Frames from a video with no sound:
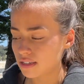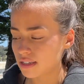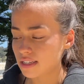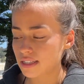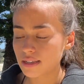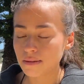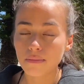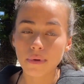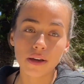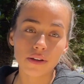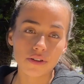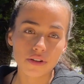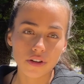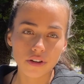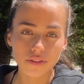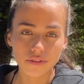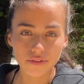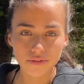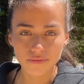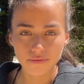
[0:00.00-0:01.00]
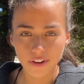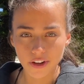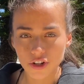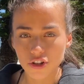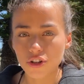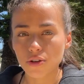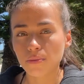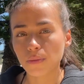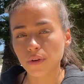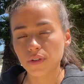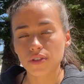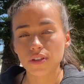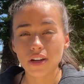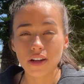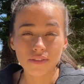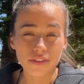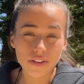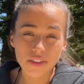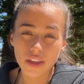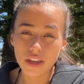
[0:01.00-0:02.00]
this amount of vegetables and
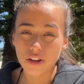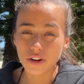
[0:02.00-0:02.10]
everything,